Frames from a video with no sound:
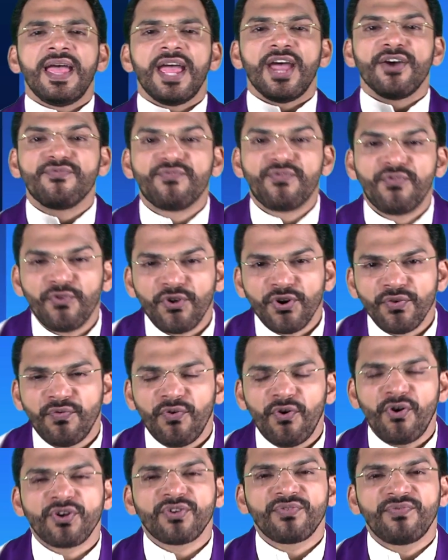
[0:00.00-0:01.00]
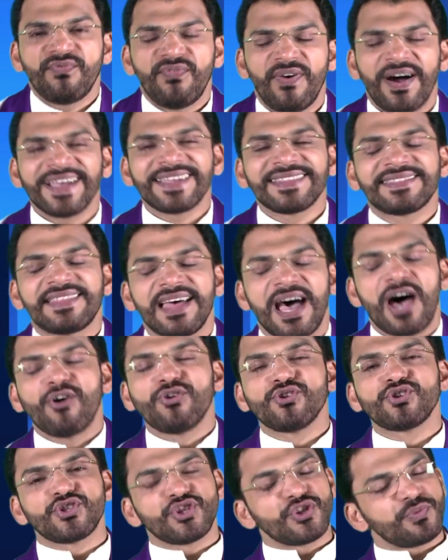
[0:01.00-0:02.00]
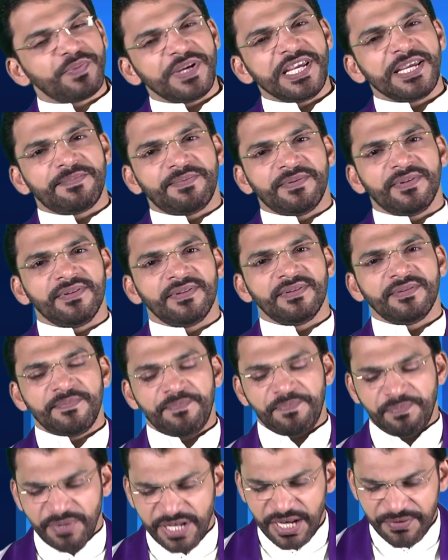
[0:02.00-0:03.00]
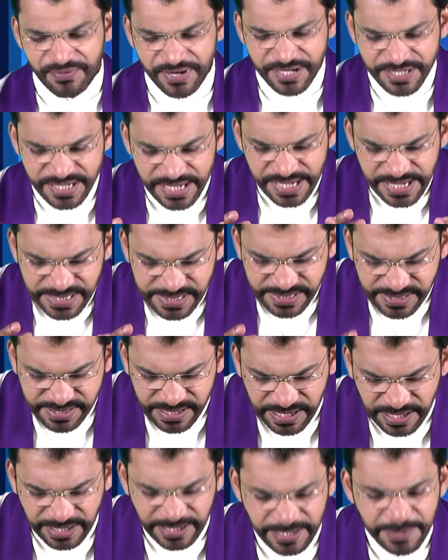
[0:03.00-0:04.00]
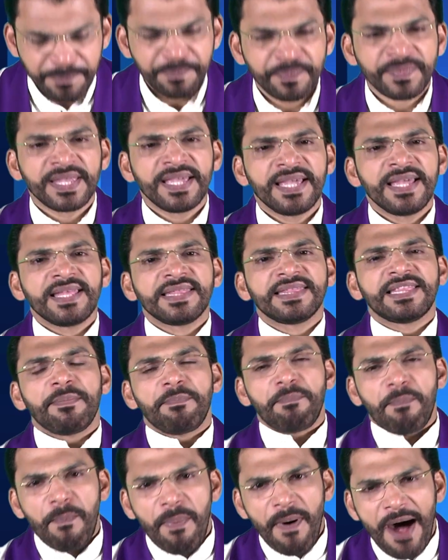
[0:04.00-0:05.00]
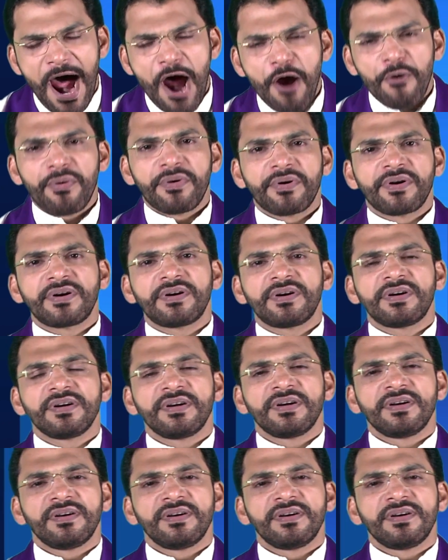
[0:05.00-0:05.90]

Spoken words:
a food for 5,000 people. But dear friends, see the person